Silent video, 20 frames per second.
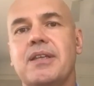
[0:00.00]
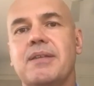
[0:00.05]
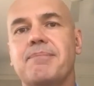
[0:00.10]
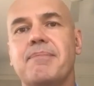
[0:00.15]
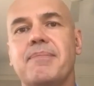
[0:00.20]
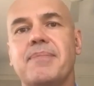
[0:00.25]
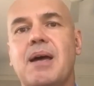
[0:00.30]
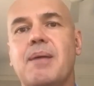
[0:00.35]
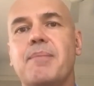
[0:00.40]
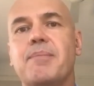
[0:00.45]

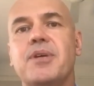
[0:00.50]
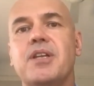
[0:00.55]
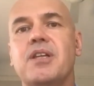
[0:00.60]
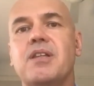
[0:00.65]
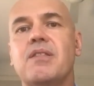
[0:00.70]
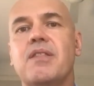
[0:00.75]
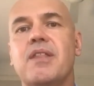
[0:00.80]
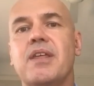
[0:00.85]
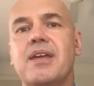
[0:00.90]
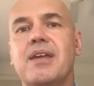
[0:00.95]
numbered
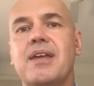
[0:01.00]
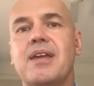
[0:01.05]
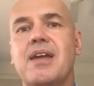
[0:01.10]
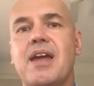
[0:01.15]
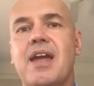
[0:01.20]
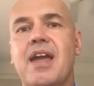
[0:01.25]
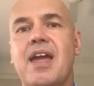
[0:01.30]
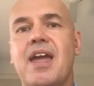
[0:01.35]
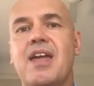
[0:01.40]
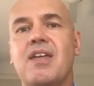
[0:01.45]
in the
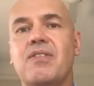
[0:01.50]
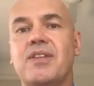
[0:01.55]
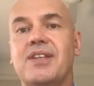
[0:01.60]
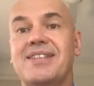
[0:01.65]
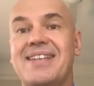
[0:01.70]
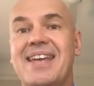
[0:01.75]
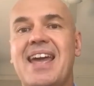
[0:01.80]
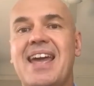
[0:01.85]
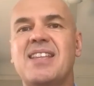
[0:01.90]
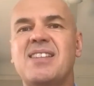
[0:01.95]

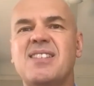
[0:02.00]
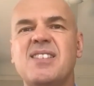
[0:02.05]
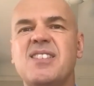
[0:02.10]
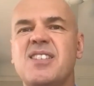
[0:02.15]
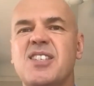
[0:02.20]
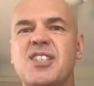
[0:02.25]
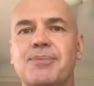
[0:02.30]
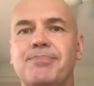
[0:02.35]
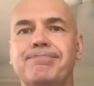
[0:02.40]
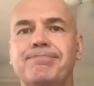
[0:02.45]

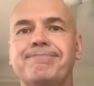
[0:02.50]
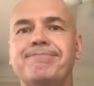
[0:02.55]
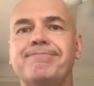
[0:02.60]
tens,